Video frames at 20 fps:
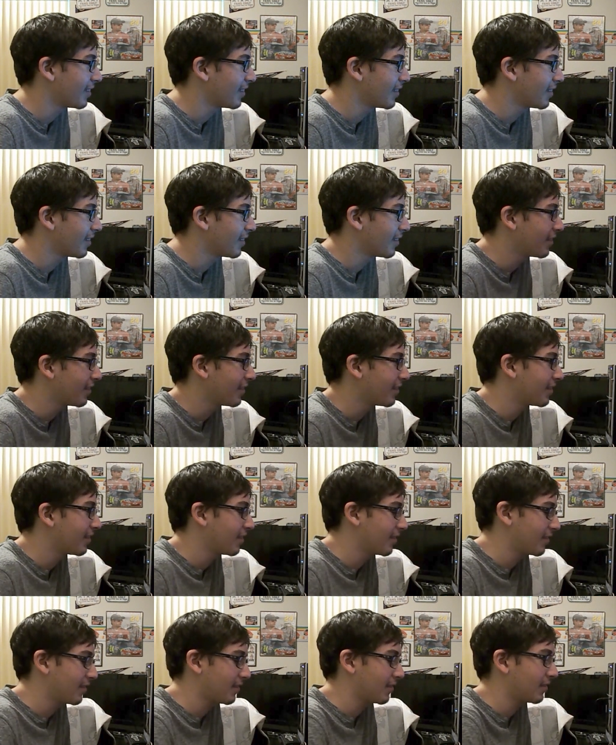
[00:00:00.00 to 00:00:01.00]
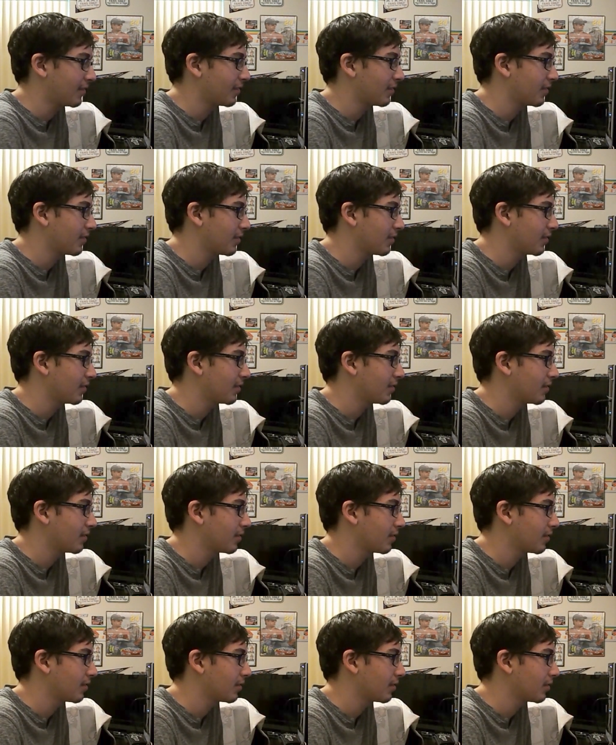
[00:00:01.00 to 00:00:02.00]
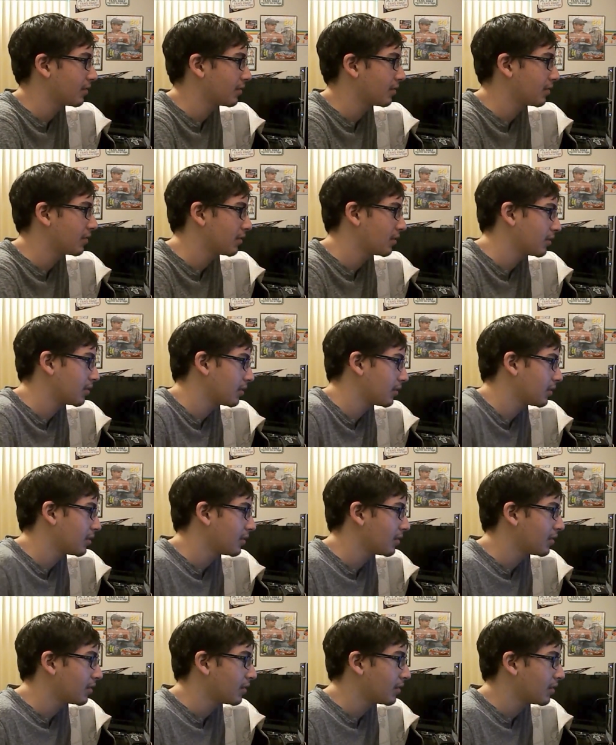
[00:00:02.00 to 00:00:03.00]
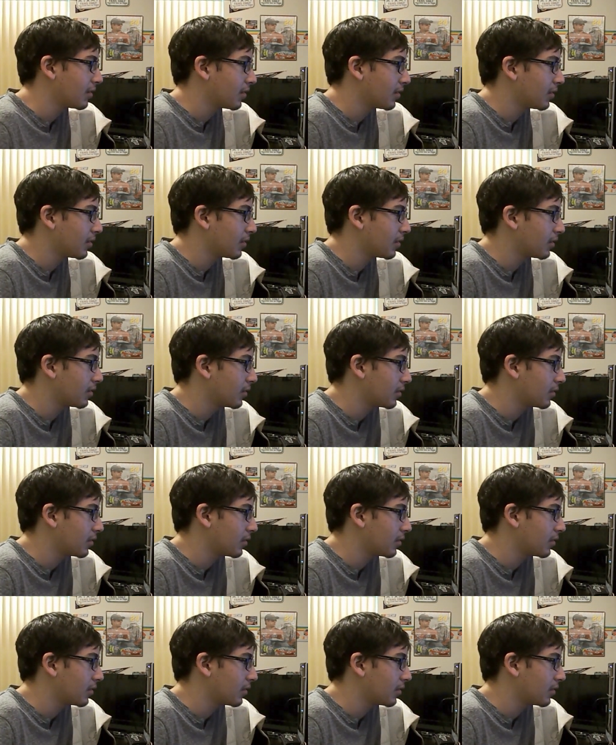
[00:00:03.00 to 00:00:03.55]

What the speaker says: Nobody speaks.